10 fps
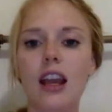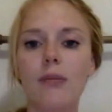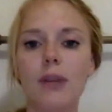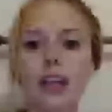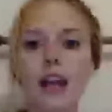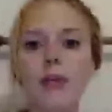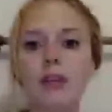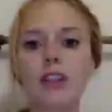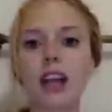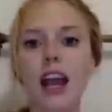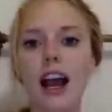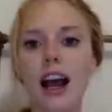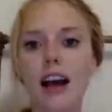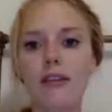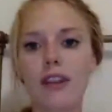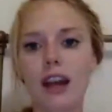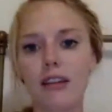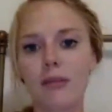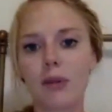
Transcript: being able to have that